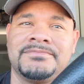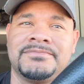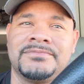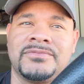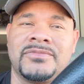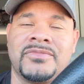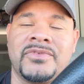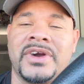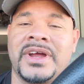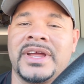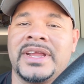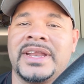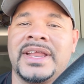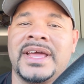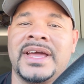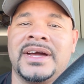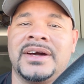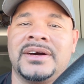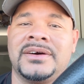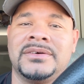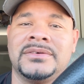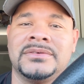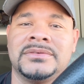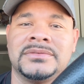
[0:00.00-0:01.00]
right
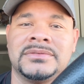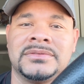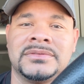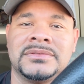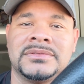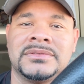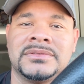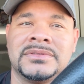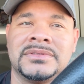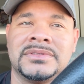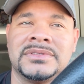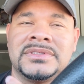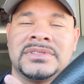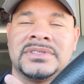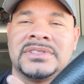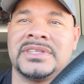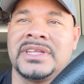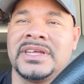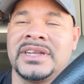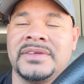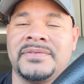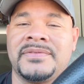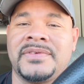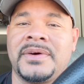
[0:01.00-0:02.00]
now
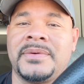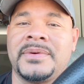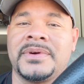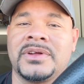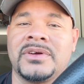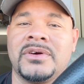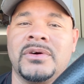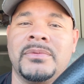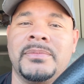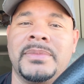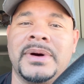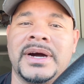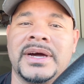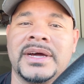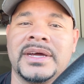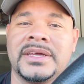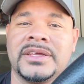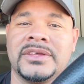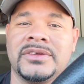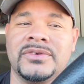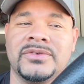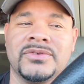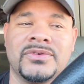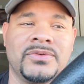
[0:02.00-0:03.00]
than if I were to go buy a
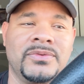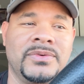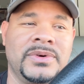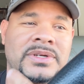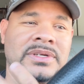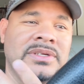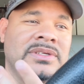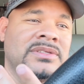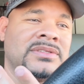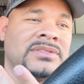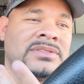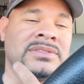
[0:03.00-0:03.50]
used one,